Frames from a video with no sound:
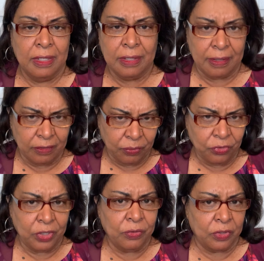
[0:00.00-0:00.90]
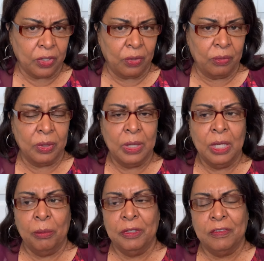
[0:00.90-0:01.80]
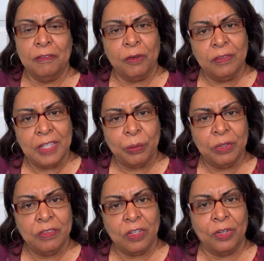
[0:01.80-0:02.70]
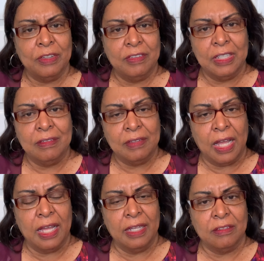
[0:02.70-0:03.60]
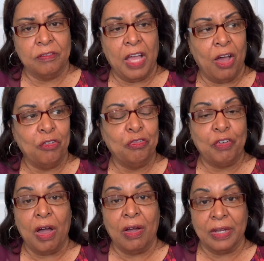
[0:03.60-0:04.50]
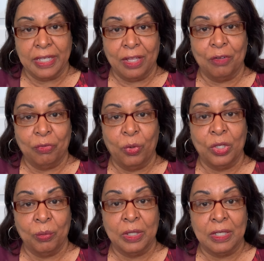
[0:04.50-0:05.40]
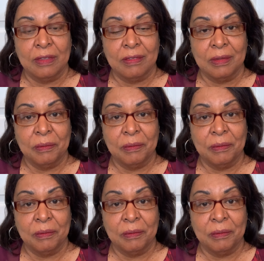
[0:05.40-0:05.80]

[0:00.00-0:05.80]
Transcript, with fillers: Now, this was years ago, but it's the first time we started seeing signs of how far California was.